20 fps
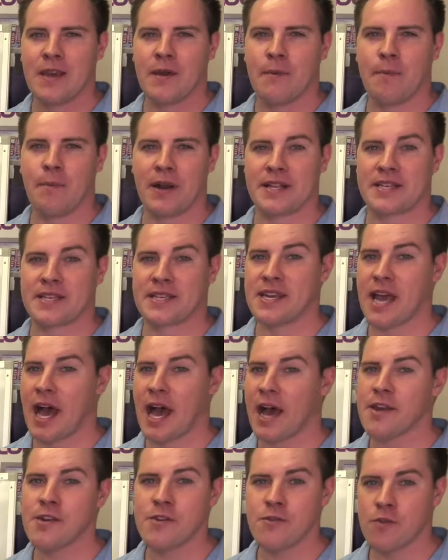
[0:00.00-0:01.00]
but it's
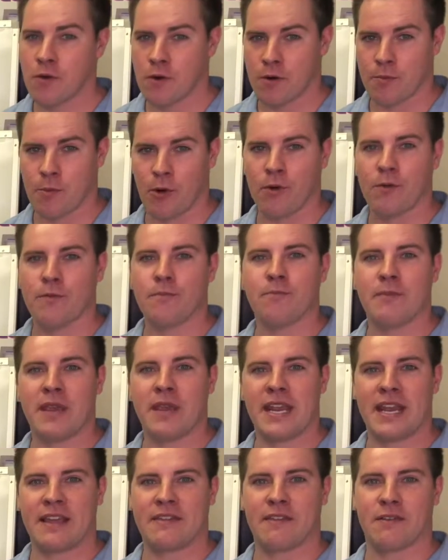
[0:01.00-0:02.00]
not normal,
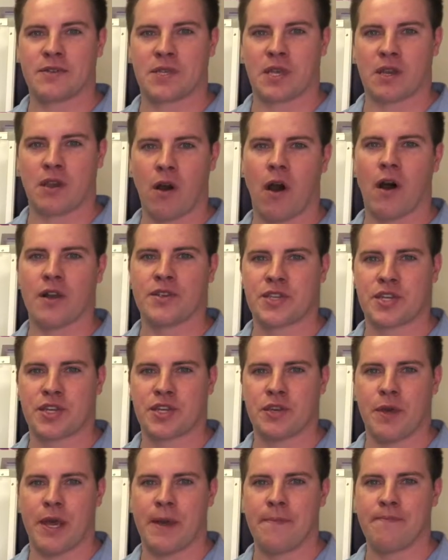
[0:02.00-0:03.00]
meaning there's a cause
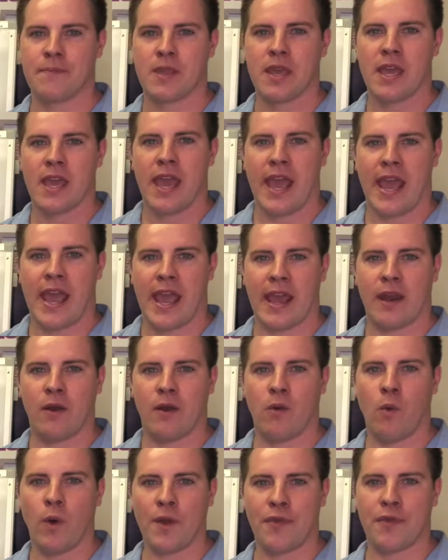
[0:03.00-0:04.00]
to it.
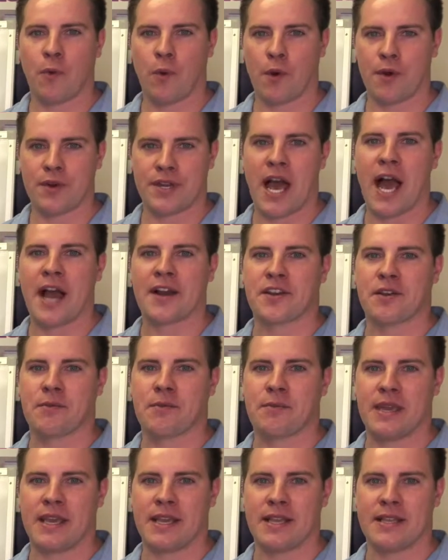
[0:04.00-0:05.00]
And what the word doctor
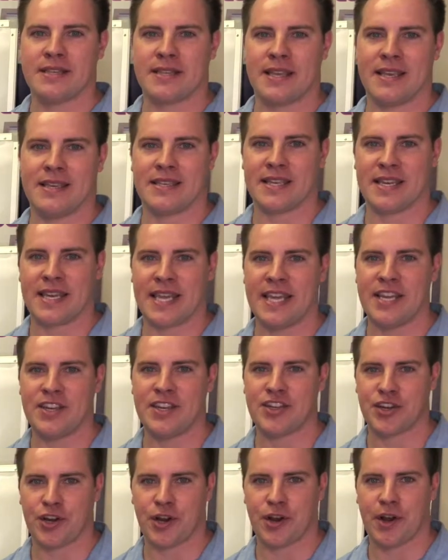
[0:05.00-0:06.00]
means is
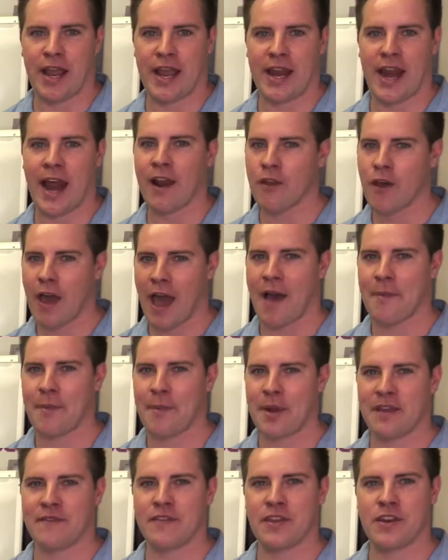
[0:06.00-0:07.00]
teacher. And I don't know how
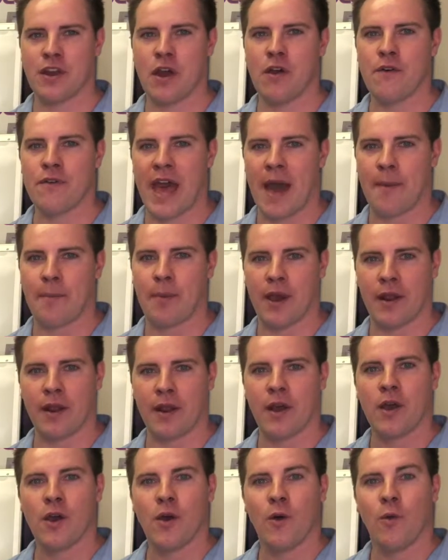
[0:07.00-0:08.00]
many of you know that, but
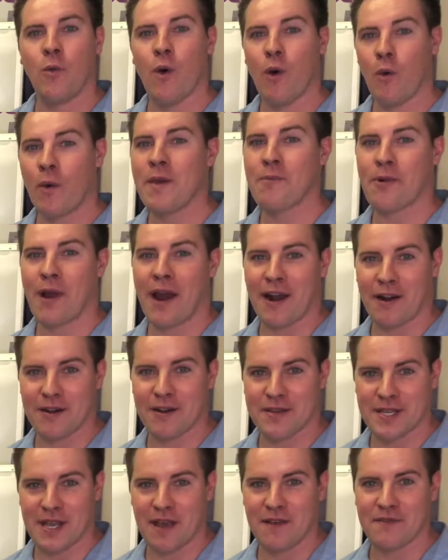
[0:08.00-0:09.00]
what we pride
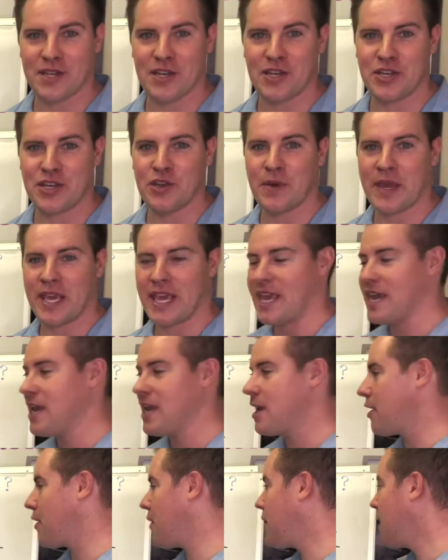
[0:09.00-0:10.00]
ourselves in doing
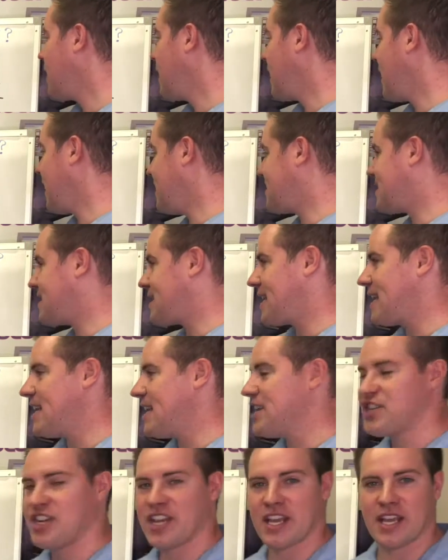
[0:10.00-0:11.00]
here is
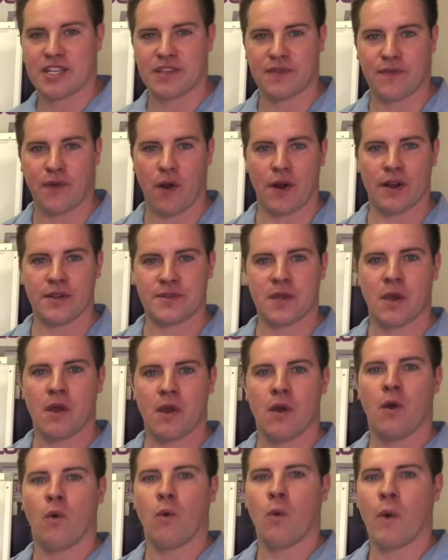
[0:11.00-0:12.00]
teaching as far as
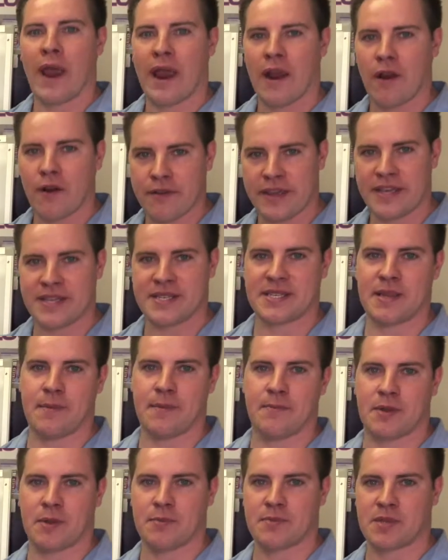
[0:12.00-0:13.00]
where are these
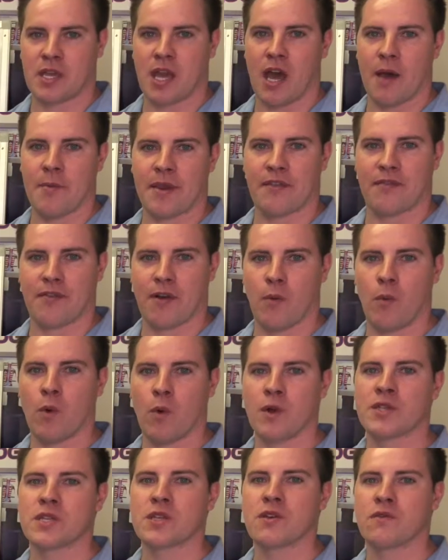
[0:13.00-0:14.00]
symptoms coming from?
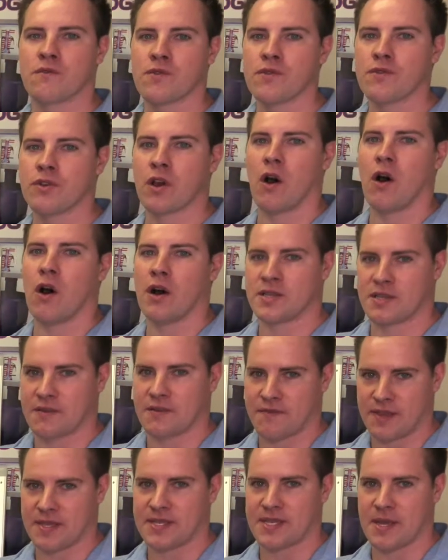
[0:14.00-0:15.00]
What's the root cause
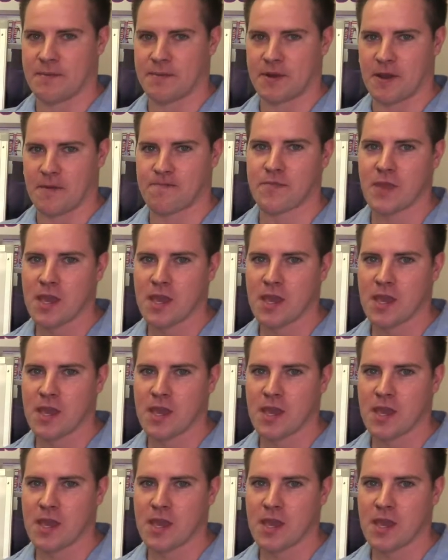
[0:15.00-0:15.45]
of the symptom?